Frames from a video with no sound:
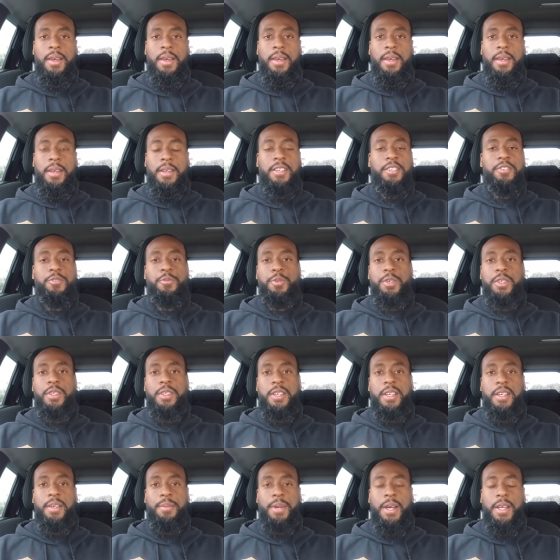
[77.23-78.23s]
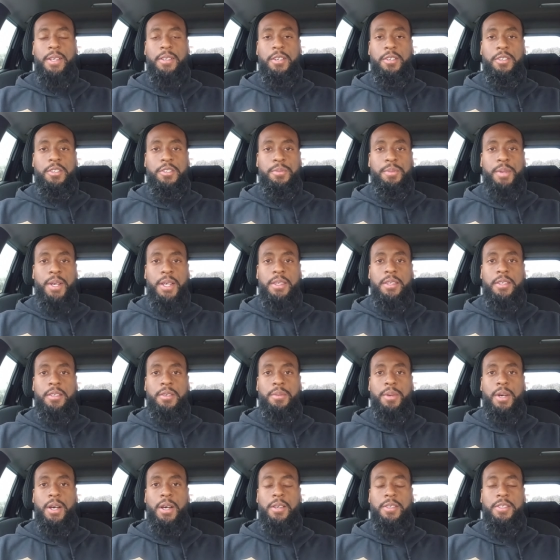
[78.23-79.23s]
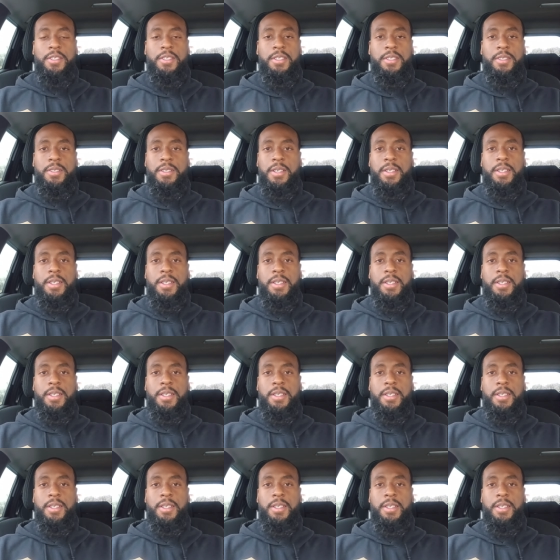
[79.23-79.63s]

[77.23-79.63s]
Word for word: And that's one thing I noticed about them all season.